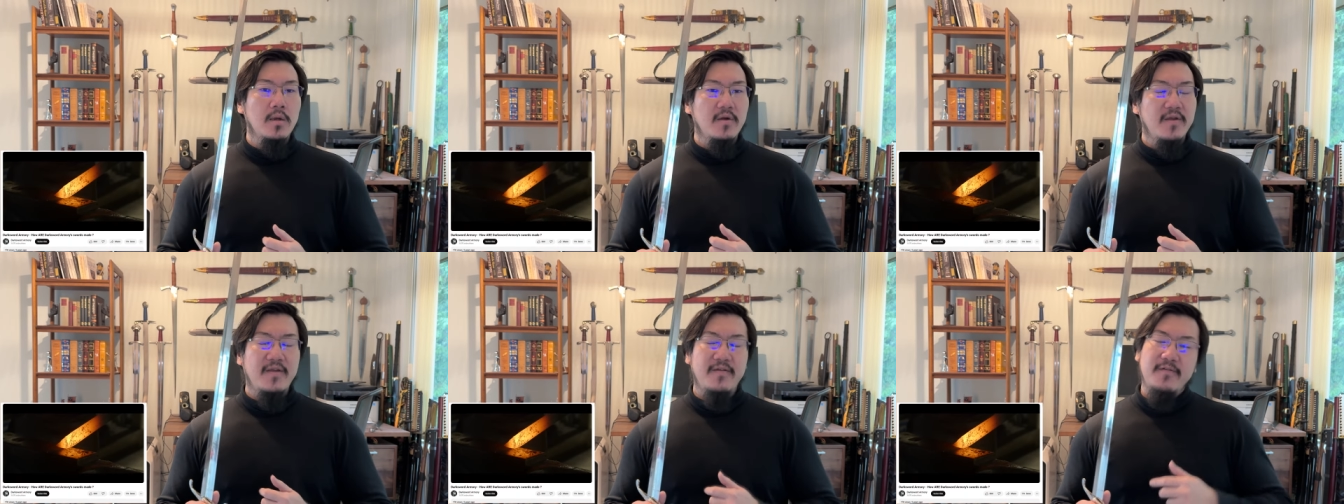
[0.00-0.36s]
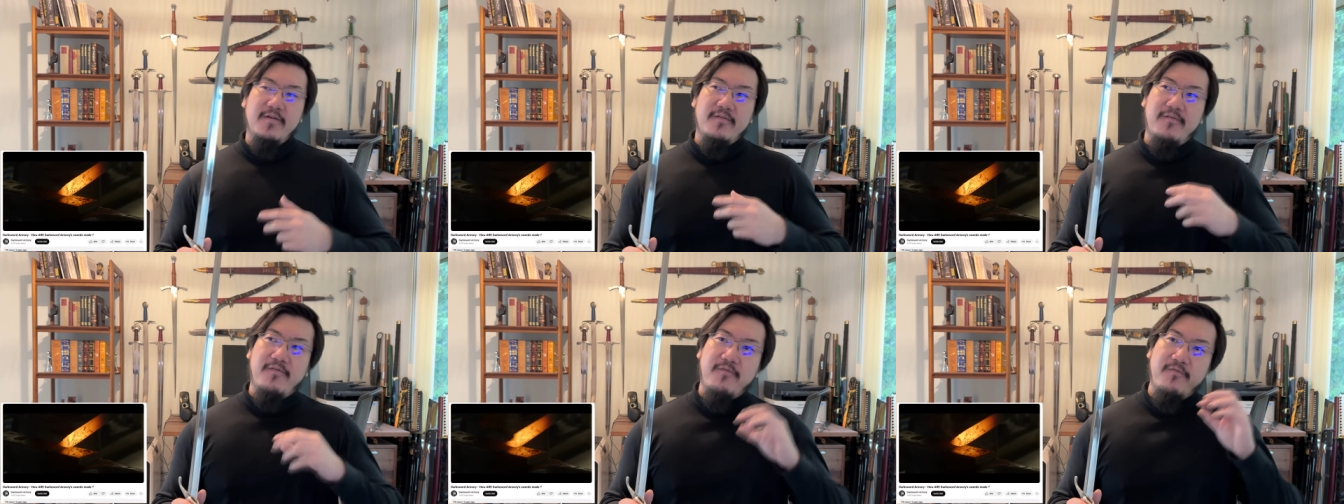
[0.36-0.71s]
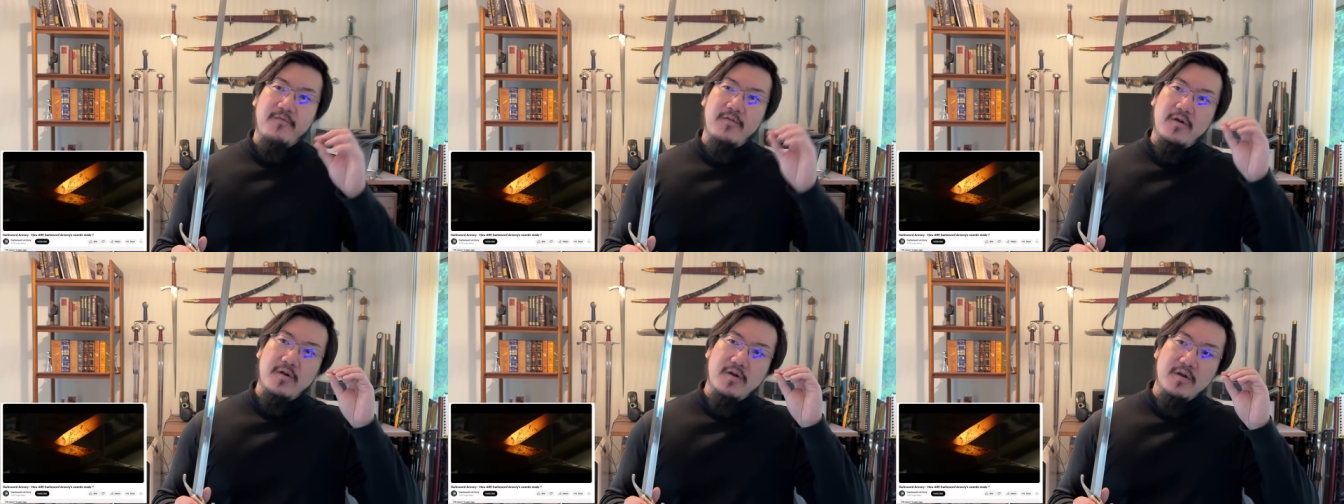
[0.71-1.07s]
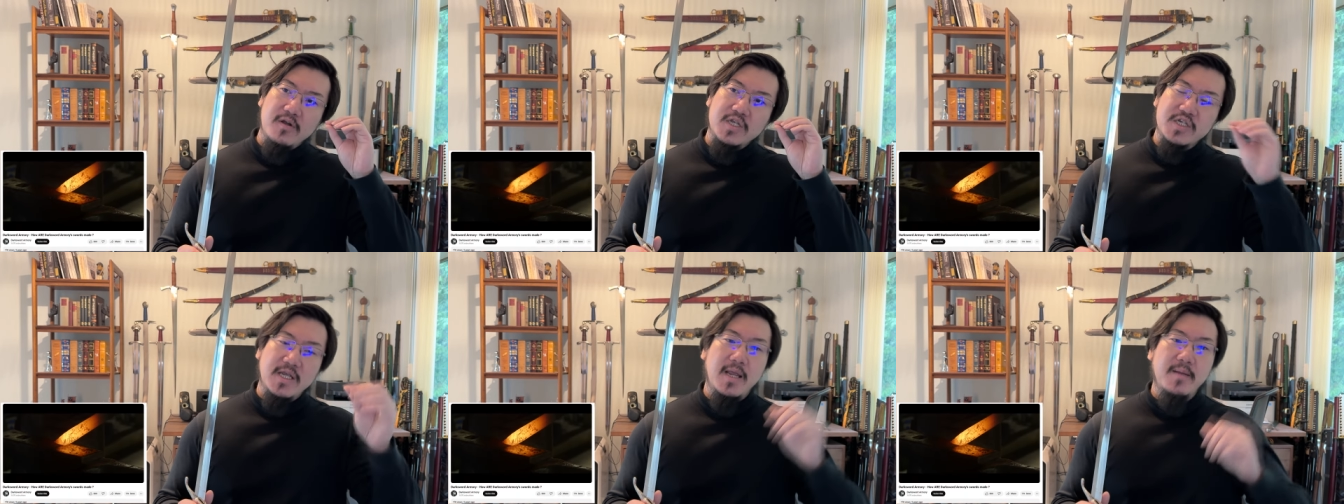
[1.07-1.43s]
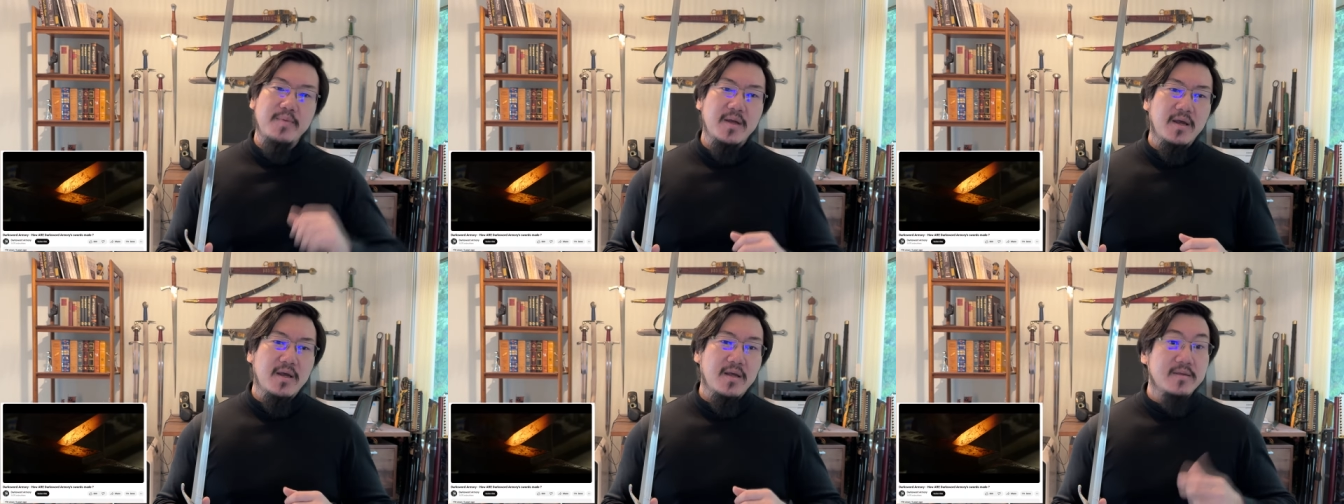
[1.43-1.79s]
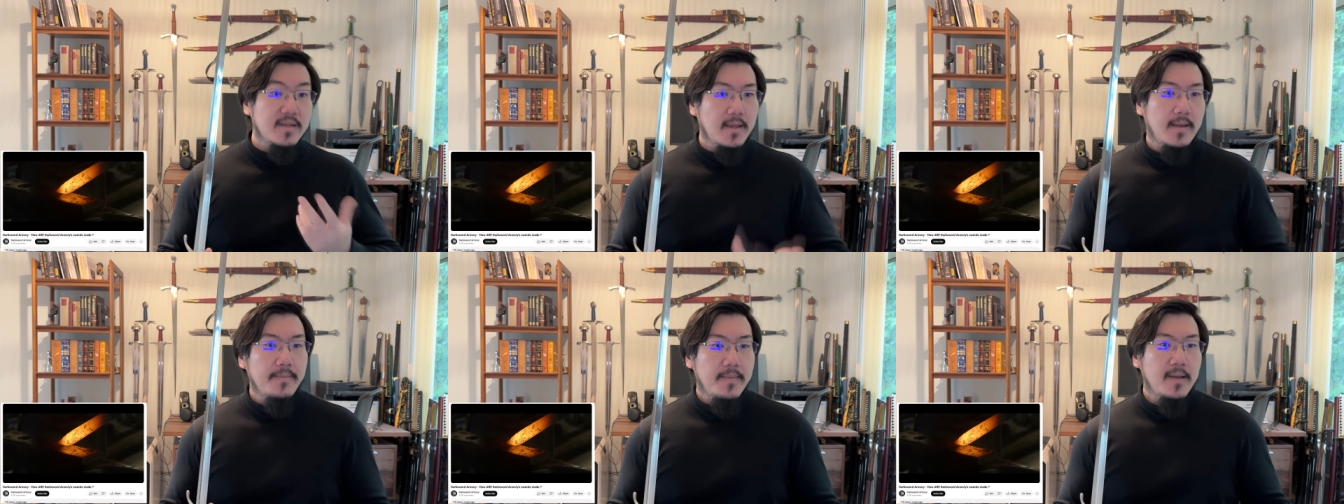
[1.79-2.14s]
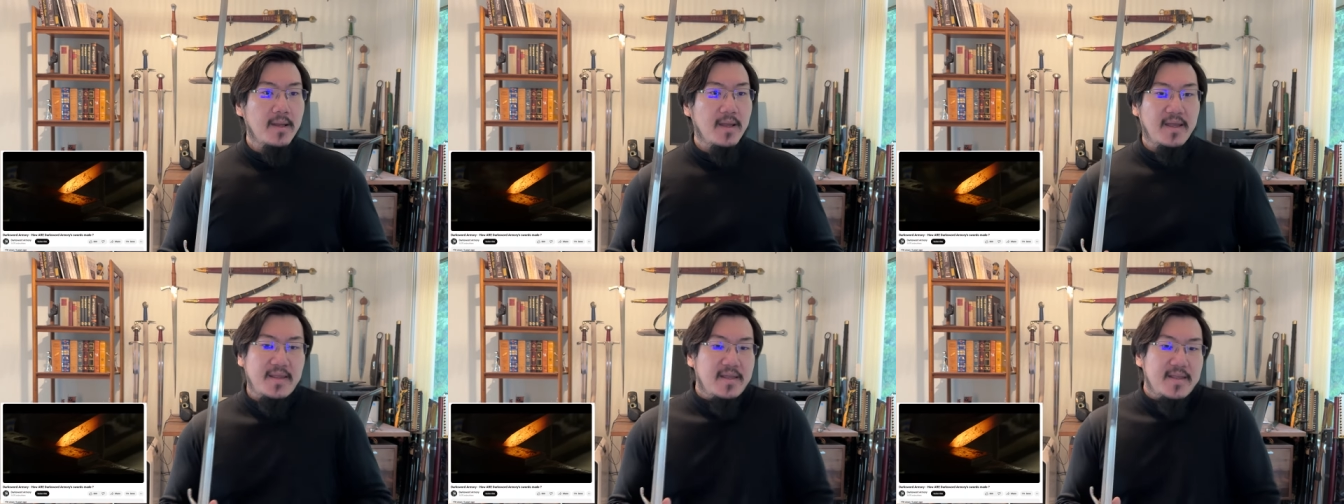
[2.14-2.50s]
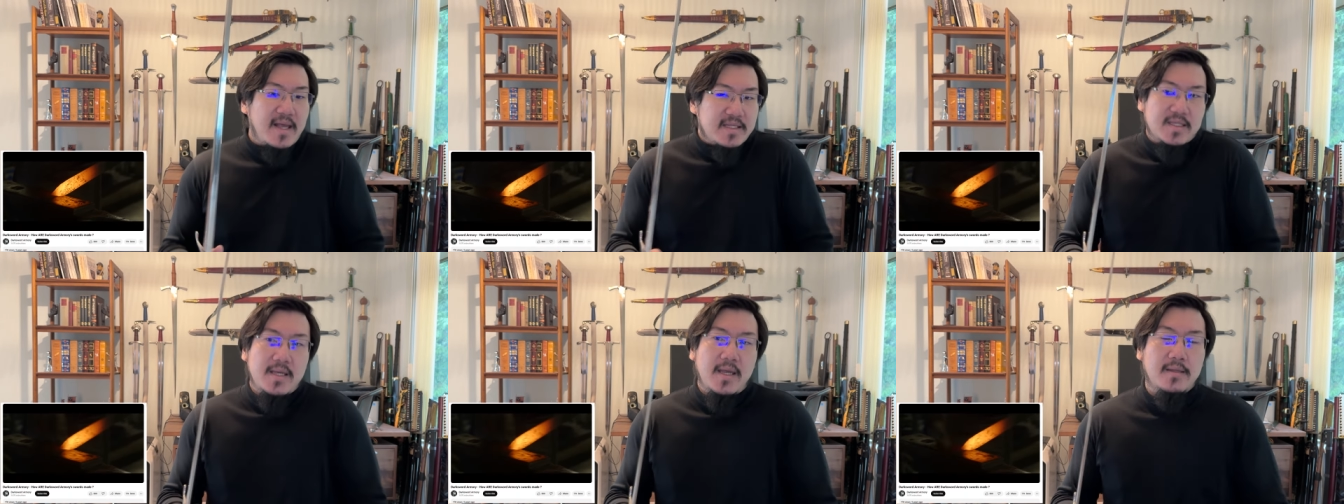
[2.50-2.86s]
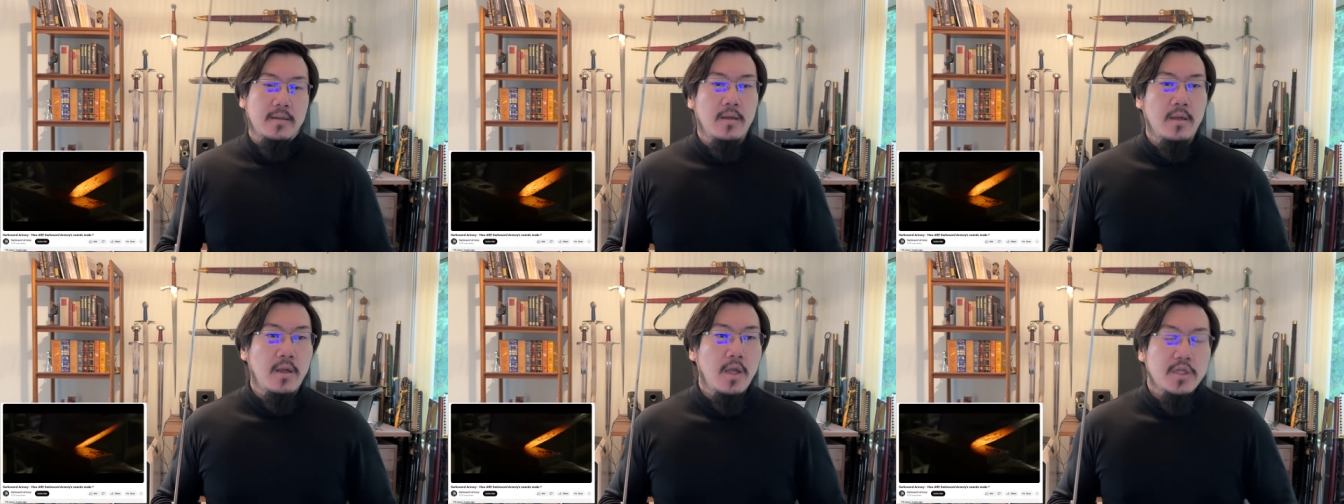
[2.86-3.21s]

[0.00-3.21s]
He f- shape a tip, and then that's it.